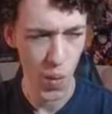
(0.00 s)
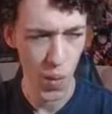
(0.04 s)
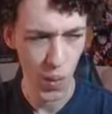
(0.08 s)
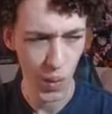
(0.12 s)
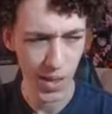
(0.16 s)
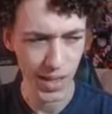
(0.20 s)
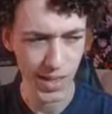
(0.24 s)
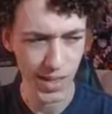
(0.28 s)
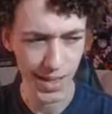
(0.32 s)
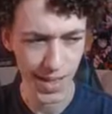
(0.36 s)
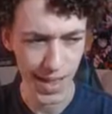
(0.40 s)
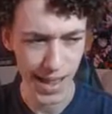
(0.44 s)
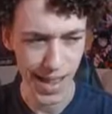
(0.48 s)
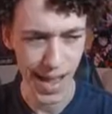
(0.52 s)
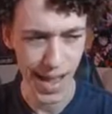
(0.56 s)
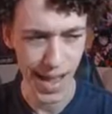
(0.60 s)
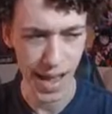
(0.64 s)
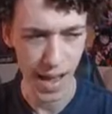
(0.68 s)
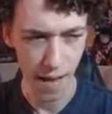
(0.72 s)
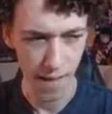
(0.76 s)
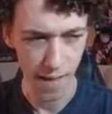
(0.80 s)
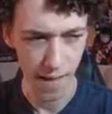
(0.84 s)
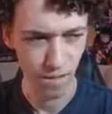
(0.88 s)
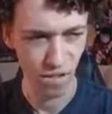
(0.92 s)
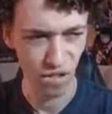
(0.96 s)
Listen to
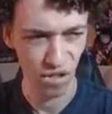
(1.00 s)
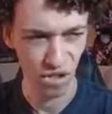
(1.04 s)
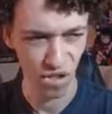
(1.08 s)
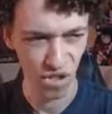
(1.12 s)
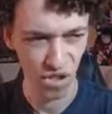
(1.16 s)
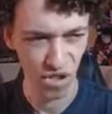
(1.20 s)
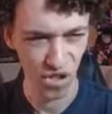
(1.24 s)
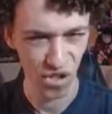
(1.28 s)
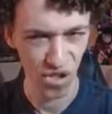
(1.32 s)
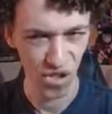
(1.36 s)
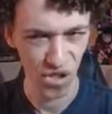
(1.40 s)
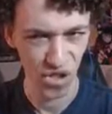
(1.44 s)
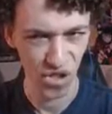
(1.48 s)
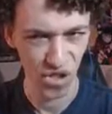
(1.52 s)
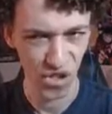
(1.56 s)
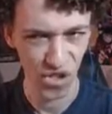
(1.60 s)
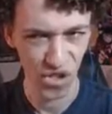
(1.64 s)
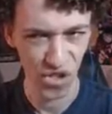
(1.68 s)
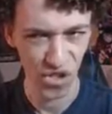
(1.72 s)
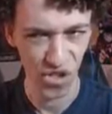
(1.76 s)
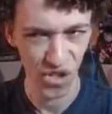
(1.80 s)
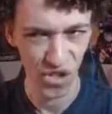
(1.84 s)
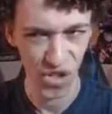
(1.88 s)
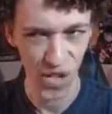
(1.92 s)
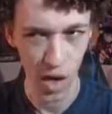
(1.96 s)
that.
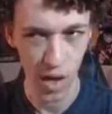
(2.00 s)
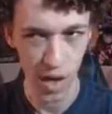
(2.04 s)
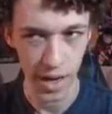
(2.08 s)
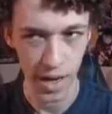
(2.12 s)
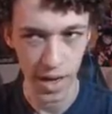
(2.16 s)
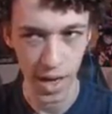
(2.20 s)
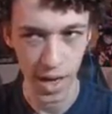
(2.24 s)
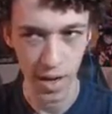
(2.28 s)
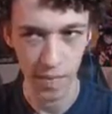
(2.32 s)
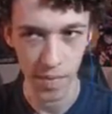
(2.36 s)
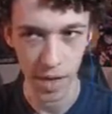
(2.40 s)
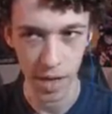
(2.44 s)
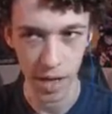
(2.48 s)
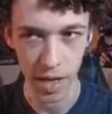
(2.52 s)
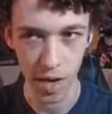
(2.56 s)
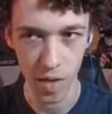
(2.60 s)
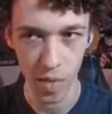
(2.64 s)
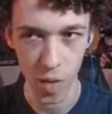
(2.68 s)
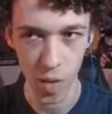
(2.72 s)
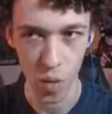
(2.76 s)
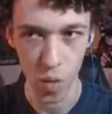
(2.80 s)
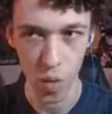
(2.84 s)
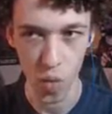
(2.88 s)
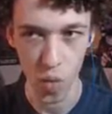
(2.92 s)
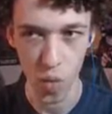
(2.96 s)
Okay, now I'm fucking out.
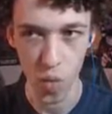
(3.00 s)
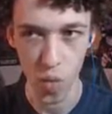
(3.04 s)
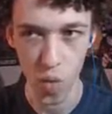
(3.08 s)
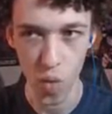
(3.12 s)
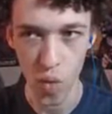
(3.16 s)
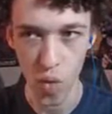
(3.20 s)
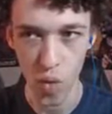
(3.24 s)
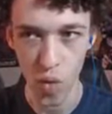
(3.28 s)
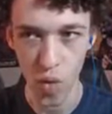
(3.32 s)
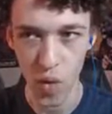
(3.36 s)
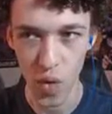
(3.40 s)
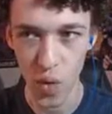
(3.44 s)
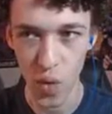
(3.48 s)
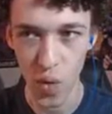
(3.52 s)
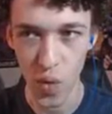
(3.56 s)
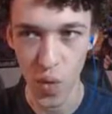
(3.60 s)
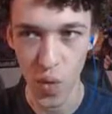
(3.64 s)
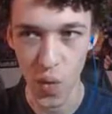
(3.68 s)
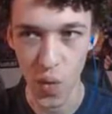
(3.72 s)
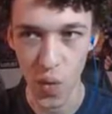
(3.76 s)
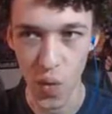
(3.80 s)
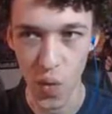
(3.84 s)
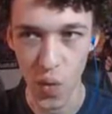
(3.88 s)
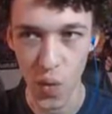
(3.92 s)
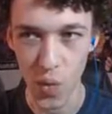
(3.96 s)
Ooh, ooh,
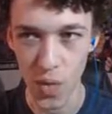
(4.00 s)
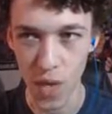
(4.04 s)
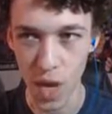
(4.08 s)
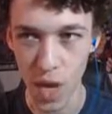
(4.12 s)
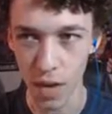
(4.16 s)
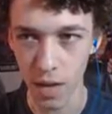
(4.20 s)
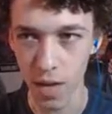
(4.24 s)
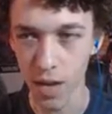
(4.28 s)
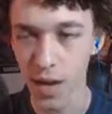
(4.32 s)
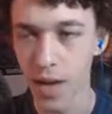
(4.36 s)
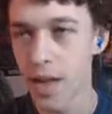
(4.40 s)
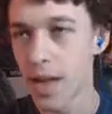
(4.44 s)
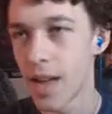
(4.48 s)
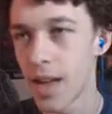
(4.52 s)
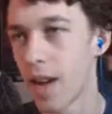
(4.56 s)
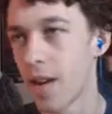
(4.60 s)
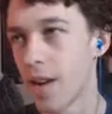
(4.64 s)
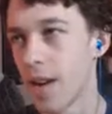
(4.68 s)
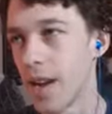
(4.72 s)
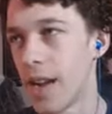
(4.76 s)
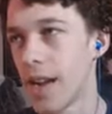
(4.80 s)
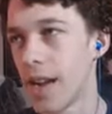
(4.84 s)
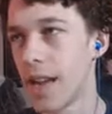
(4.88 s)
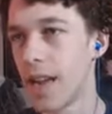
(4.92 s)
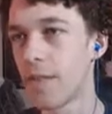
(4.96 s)
ooh, ooh, yo.
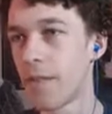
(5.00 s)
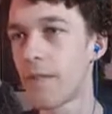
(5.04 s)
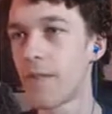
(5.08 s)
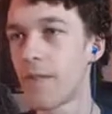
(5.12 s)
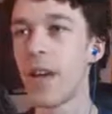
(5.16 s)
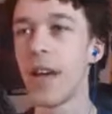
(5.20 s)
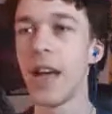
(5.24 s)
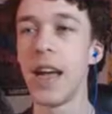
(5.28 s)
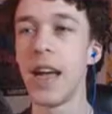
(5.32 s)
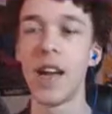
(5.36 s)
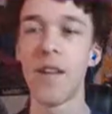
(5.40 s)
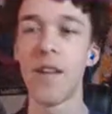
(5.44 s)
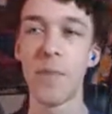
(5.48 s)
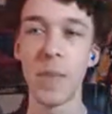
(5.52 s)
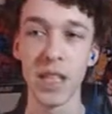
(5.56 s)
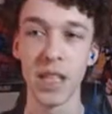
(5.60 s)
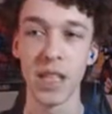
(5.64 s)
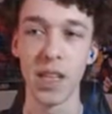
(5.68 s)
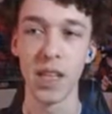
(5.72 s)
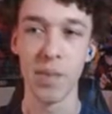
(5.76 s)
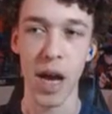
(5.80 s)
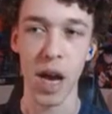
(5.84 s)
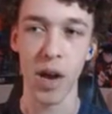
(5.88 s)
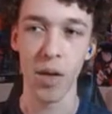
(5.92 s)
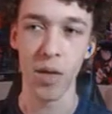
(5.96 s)
Alright, enough enough
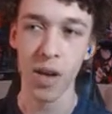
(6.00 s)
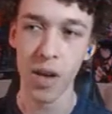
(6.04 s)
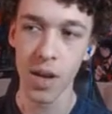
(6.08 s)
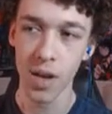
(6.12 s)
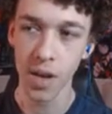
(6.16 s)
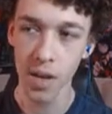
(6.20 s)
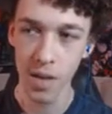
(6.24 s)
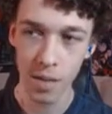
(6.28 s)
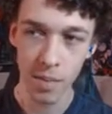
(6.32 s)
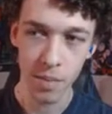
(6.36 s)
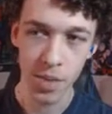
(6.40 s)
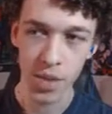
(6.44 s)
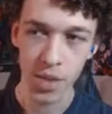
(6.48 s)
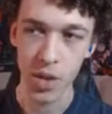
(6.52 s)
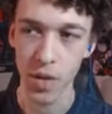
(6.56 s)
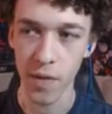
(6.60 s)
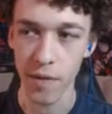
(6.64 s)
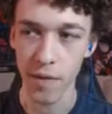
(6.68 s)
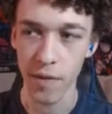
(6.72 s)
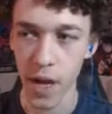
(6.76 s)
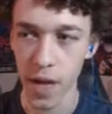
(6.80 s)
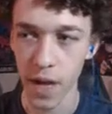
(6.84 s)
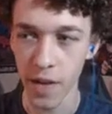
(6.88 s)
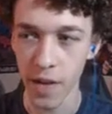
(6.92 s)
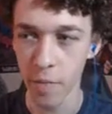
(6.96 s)
messing about. Persona
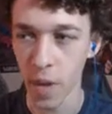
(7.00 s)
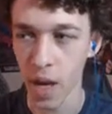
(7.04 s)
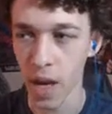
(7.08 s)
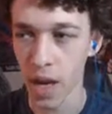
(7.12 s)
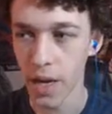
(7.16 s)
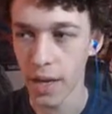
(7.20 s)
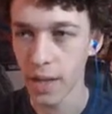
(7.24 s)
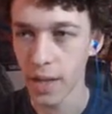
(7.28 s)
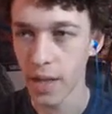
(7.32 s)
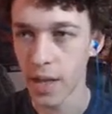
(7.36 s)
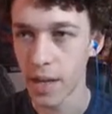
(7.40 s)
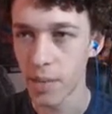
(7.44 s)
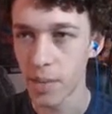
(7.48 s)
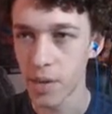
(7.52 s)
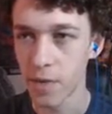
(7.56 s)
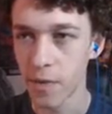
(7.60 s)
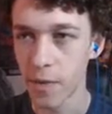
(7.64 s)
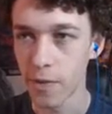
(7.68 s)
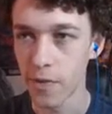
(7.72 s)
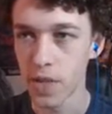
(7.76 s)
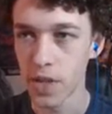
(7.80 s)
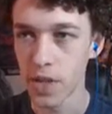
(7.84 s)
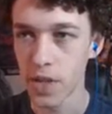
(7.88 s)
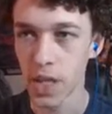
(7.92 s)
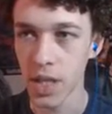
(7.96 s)
5 Blind, so
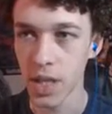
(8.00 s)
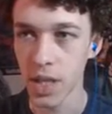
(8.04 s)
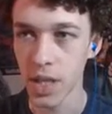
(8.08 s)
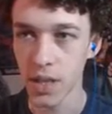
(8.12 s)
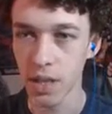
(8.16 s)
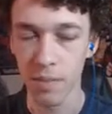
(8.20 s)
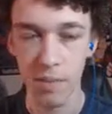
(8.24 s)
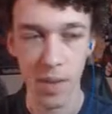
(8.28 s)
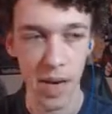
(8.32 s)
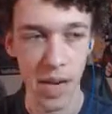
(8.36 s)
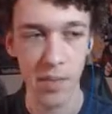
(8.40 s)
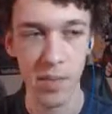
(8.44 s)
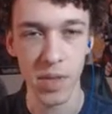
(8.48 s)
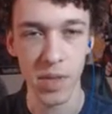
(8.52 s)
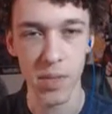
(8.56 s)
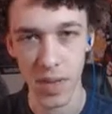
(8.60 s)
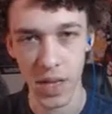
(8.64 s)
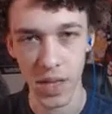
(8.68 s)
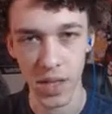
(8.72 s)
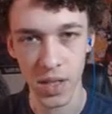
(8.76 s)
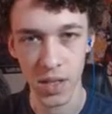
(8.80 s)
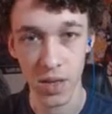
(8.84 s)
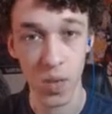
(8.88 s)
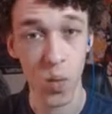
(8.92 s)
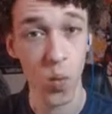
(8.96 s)
56. My name is
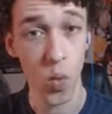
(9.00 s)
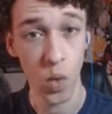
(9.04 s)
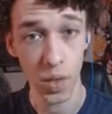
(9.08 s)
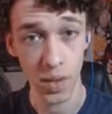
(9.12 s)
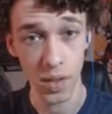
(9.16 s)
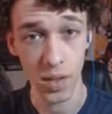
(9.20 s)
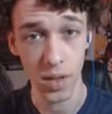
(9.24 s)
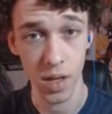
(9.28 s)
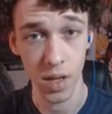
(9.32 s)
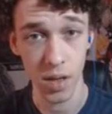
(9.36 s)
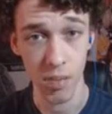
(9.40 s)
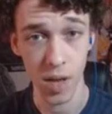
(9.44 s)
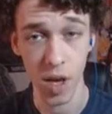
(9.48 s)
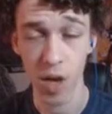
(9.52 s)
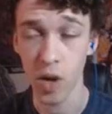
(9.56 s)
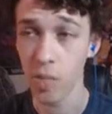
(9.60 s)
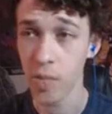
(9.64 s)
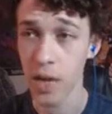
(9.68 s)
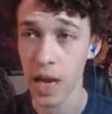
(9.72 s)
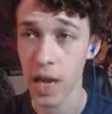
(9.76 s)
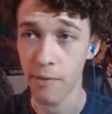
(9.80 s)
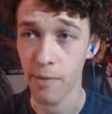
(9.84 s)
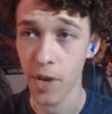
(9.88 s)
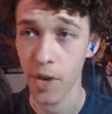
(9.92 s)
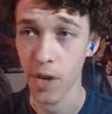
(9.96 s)
Mason. What's up? I hope
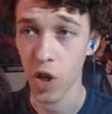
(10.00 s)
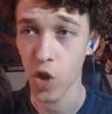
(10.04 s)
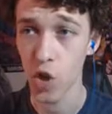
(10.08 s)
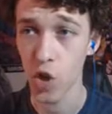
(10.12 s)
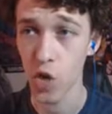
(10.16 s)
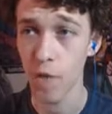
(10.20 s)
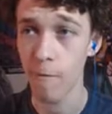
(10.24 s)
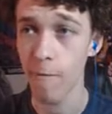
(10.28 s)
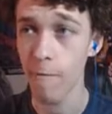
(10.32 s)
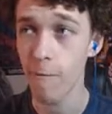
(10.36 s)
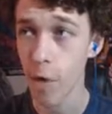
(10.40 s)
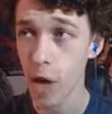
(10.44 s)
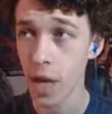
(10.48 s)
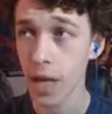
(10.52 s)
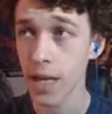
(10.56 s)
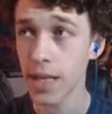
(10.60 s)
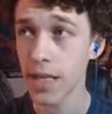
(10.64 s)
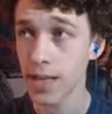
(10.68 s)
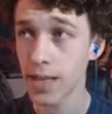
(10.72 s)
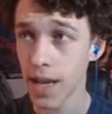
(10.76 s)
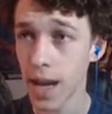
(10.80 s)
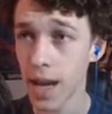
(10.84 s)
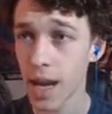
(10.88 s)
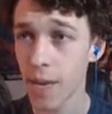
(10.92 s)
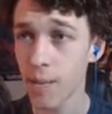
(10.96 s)
you're having a good fucking
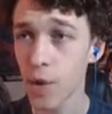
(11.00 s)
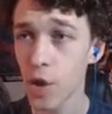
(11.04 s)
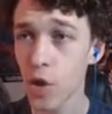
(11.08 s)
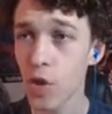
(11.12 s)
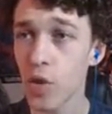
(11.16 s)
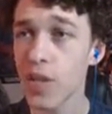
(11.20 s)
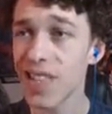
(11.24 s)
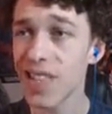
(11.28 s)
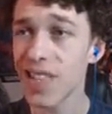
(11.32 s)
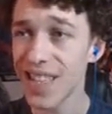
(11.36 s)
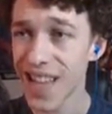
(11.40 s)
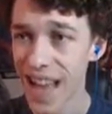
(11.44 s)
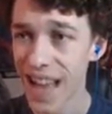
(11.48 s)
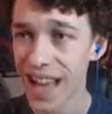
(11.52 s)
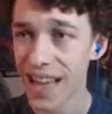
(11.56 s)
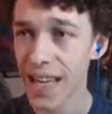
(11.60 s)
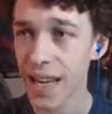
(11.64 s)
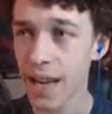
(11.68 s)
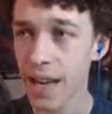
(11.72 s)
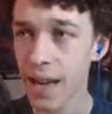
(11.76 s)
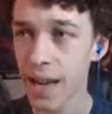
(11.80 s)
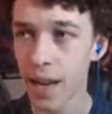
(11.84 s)
time, good day.